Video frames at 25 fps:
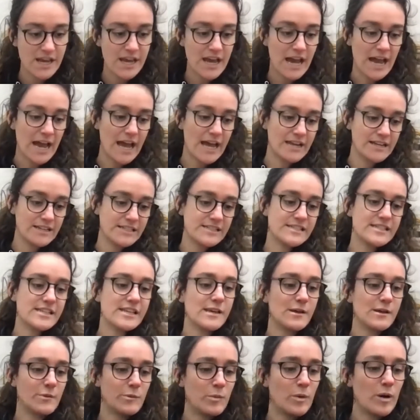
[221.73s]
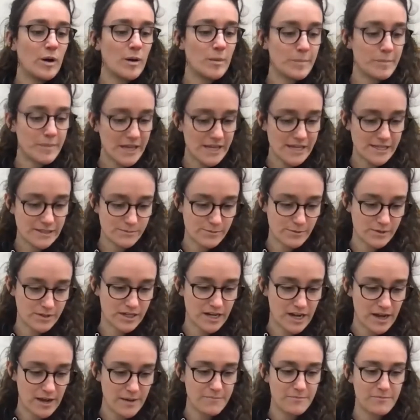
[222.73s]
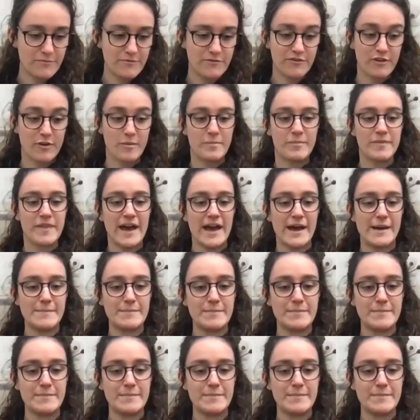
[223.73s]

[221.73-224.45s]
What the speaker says: and seeing what piece would come from that.